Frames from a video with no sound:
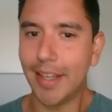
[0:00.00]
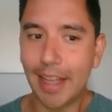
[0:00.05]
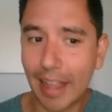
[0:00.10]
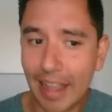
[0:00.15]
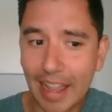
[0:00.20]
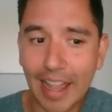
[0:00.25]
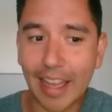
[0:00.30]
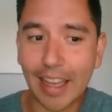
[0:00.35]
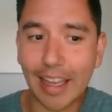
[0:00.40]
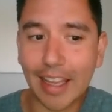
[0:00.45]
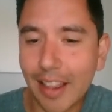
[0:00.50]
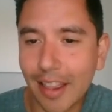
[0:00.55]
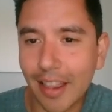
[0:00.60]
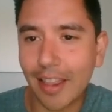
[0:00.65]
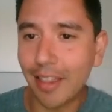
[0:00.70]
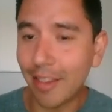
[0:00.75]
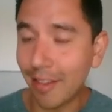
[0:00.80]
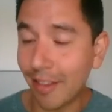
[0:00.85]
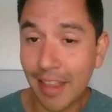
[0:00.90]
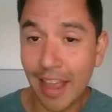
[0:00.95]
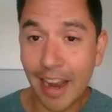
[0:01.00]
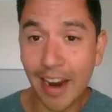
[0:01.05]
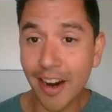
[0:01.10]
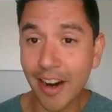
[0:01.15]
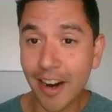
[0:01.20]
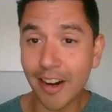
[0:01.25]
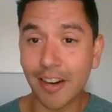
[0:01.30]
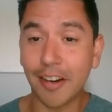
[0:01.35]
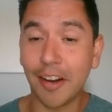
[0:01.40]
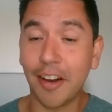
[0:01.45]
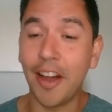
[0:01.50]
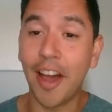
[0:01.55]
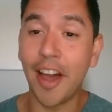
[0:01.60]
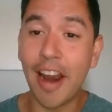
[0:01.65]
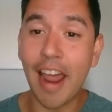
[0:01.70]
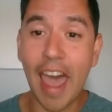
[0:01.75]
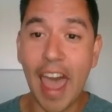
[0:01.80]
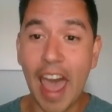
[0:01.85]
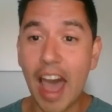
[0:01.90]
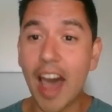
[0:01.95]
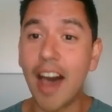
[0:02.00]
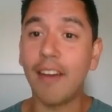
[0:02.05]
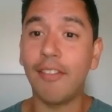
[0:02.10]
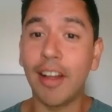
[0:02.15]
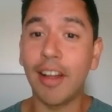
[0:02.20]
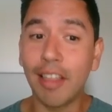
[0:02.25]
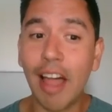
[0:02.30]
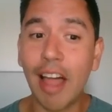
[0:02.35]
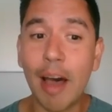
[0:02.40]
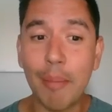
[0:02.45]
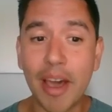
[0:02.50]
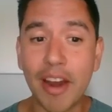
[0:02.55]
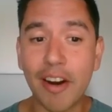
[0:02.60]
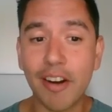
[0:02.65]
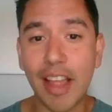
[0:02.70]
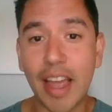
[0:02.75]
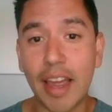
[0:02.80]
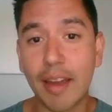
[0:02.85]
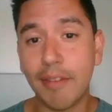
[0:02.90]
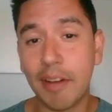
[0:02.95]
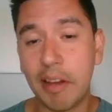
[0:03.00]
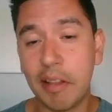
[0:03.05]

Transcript: like they're gonna have a lot better life.